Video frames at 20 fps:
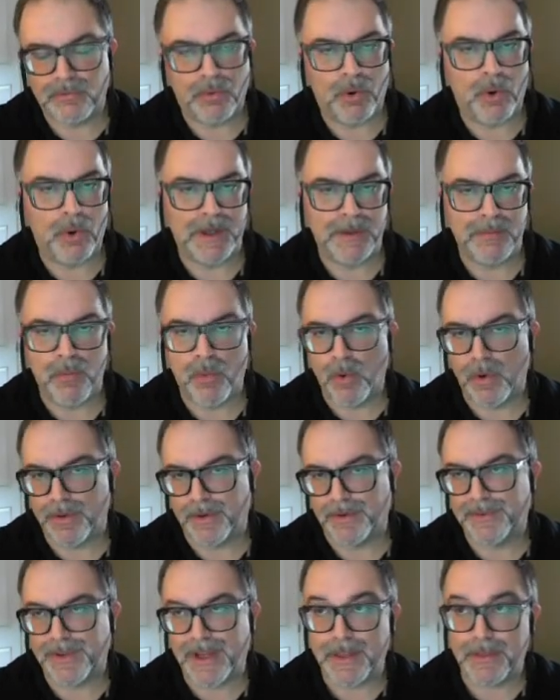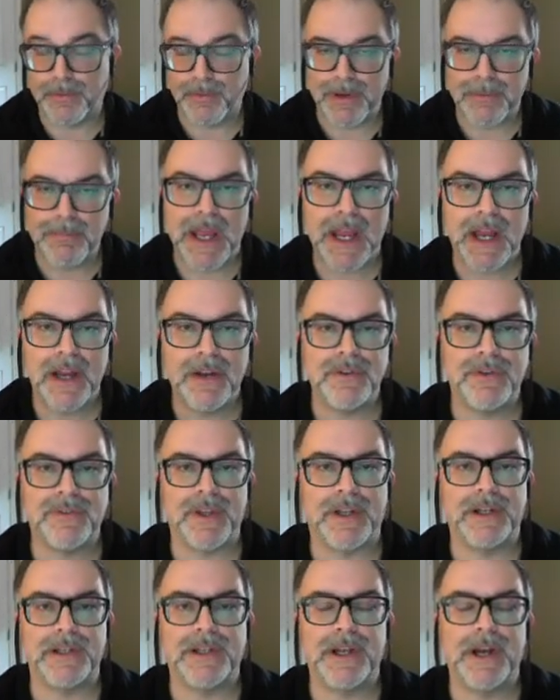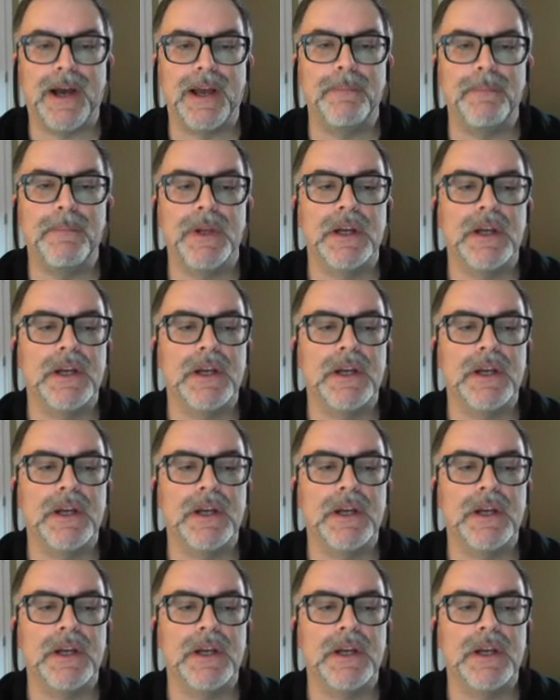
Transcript: scrolling more than, say, 3 pages at a time,